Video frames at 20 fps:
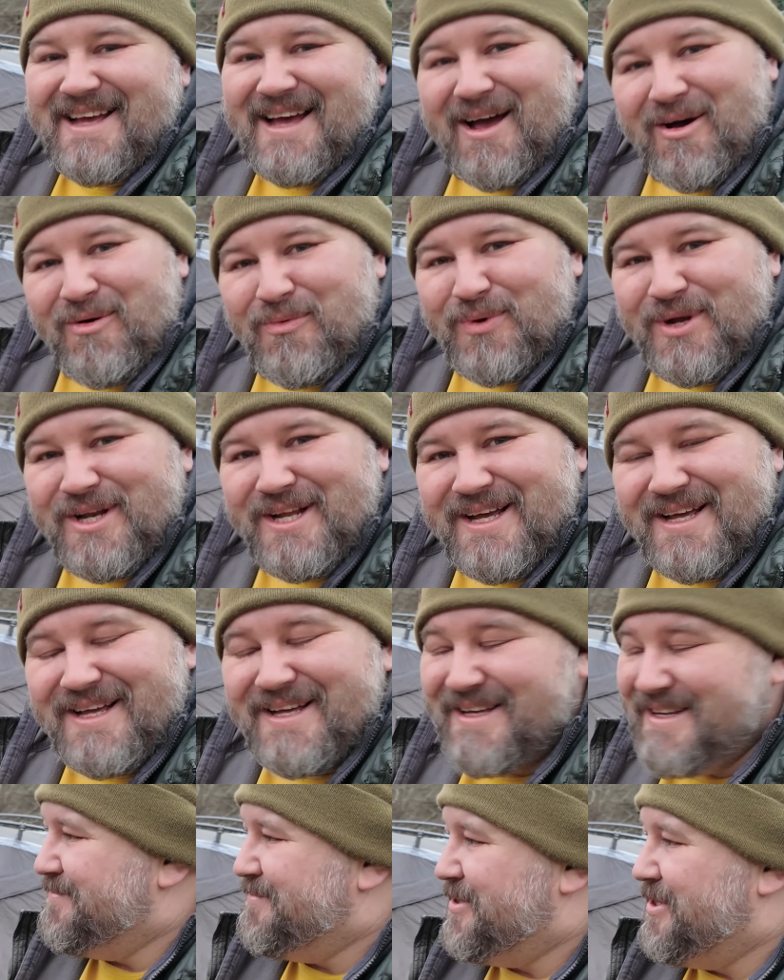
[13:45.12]
I'll win it,
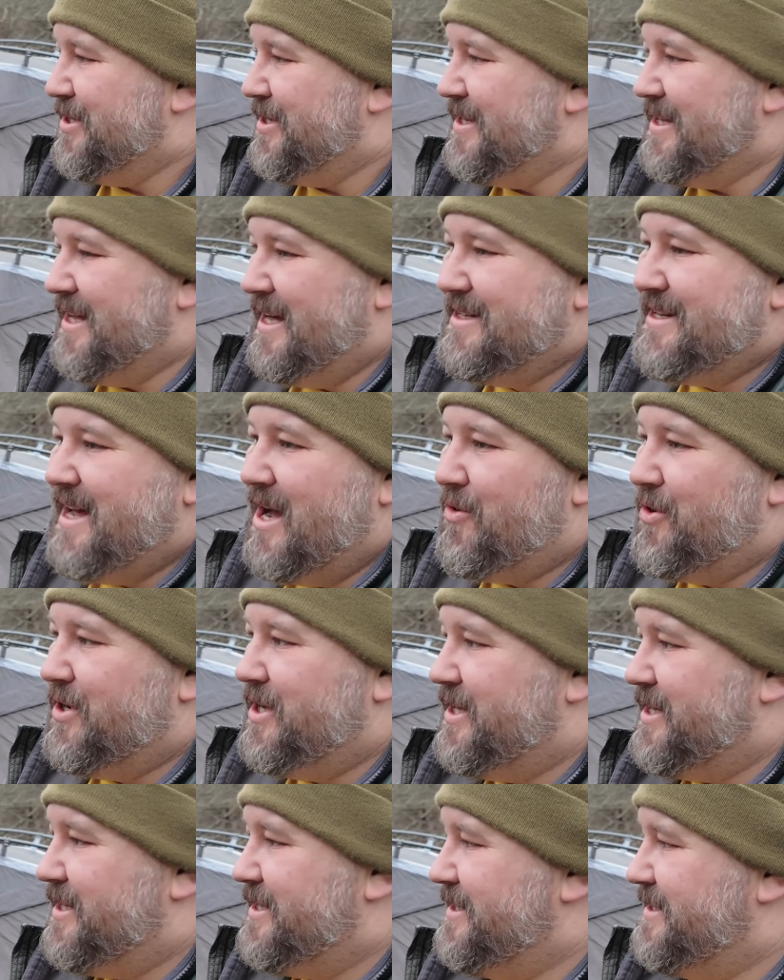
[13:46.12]
but I doubt
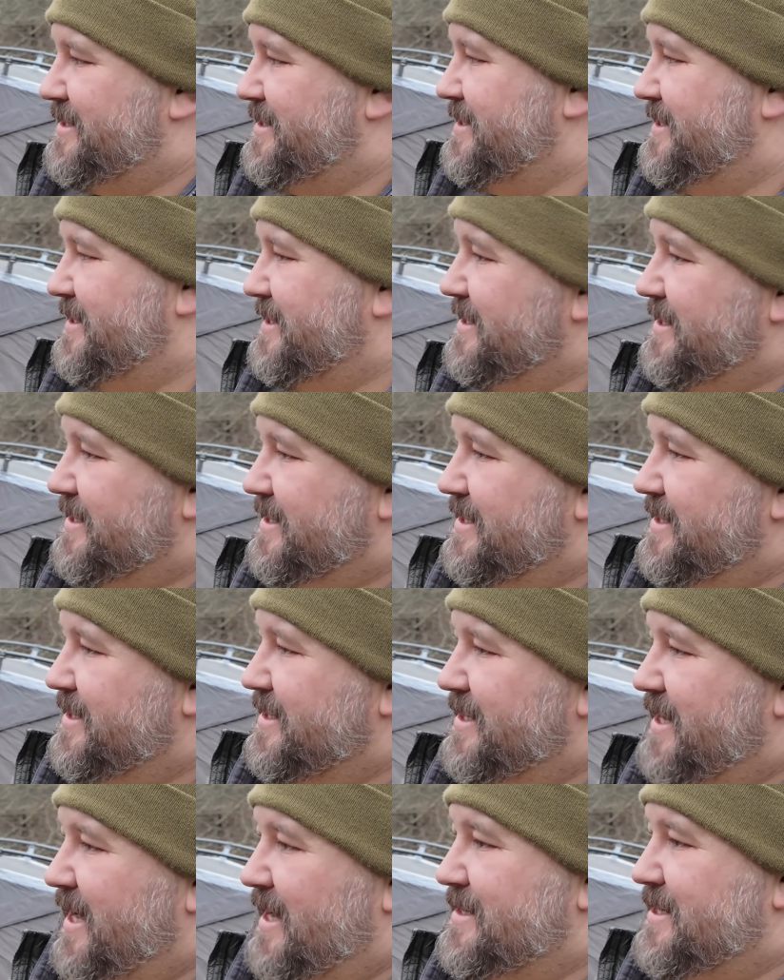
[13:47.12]
it.
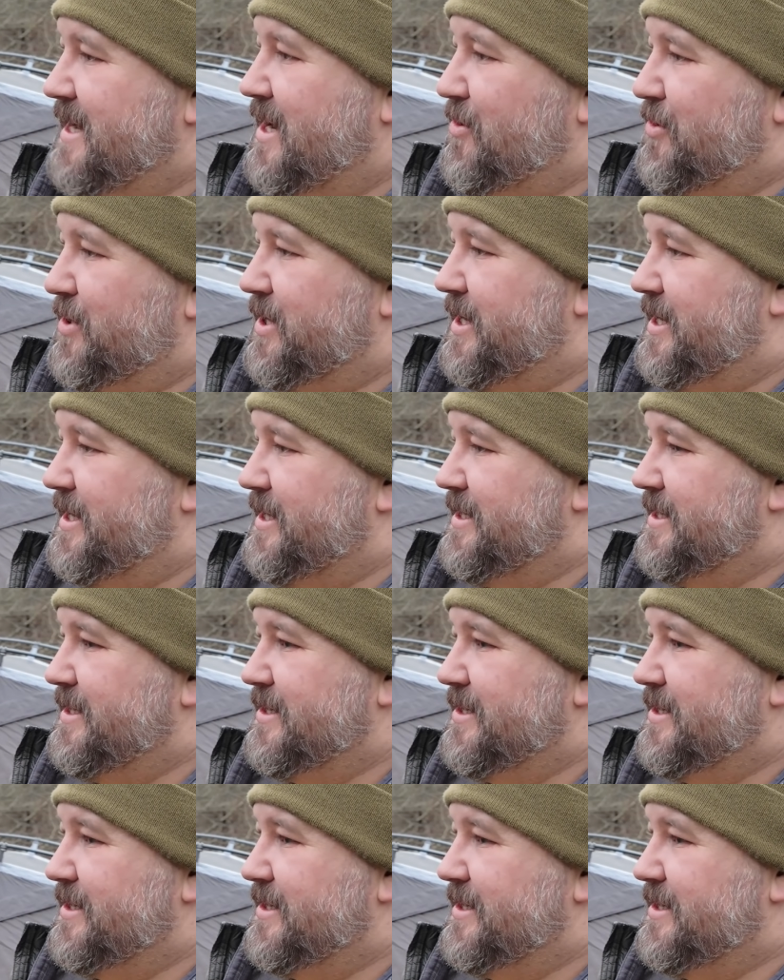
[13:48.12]
I doubt it.